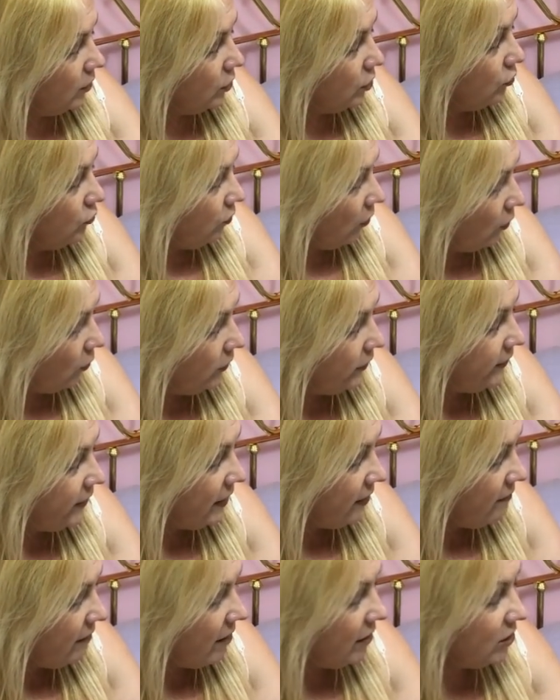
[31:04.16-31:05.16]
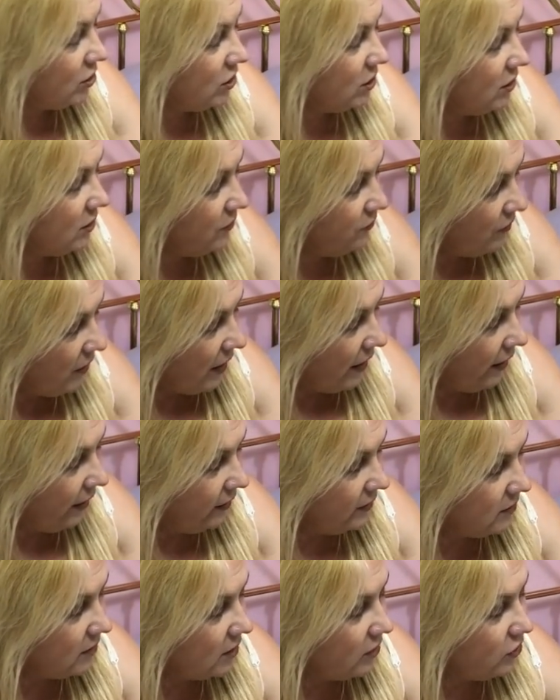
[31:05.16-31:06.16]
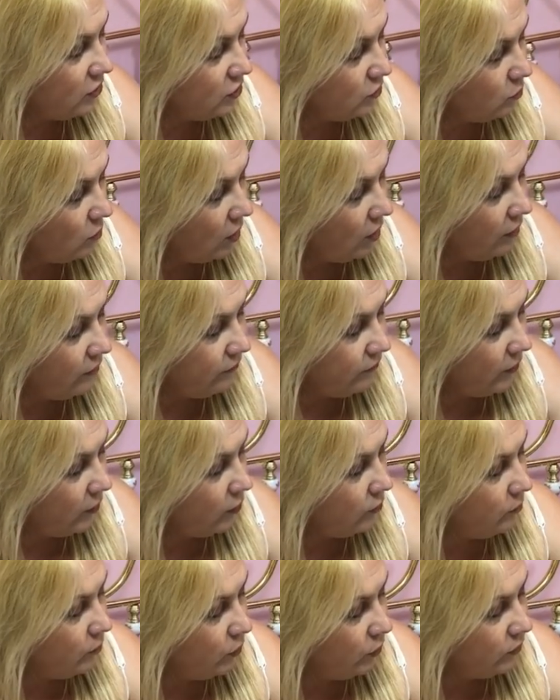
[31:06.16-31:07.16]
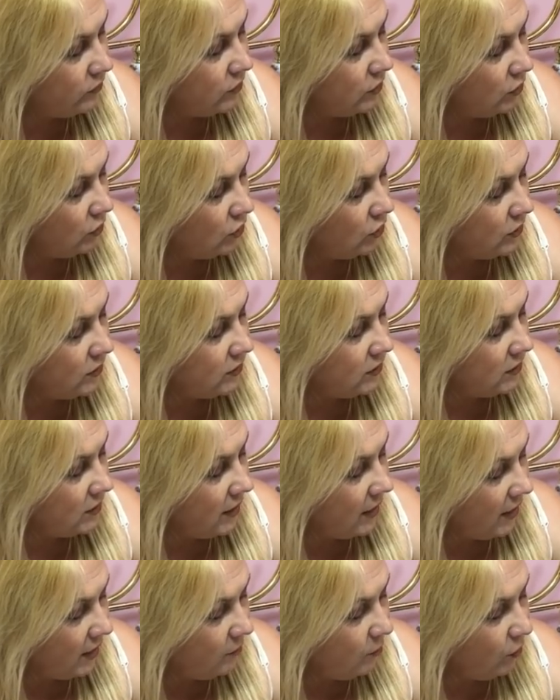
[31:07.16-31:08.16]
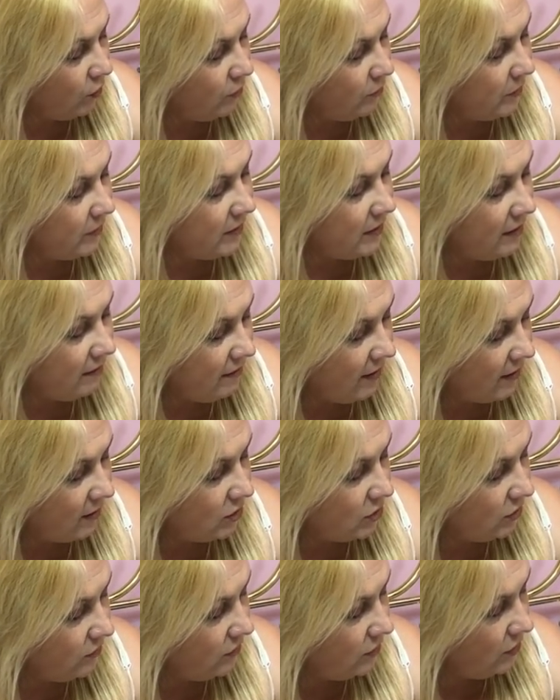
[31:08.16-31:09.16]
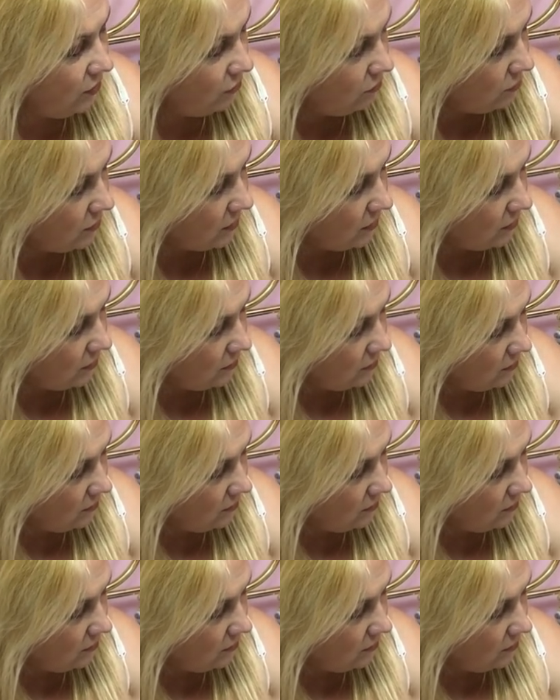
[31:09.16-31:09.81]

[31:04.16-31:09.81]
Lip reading: The rolling direction is fixed and the smartphone moves according to the hand movement direction of the user.